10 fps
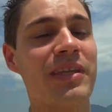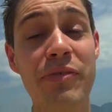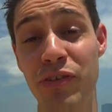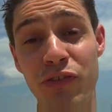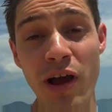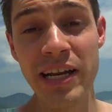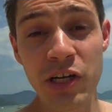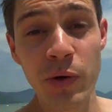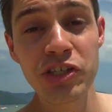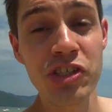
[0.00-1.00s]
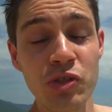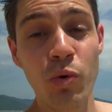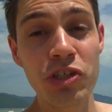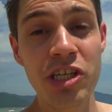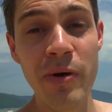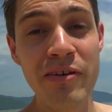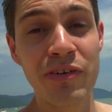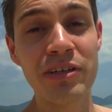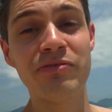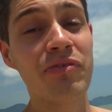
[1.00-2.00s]
if you've got any questions
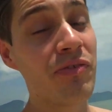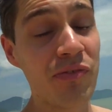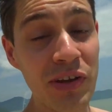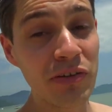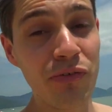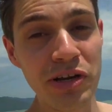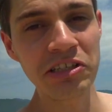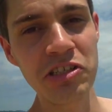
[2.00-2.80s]
whatsoever, feel free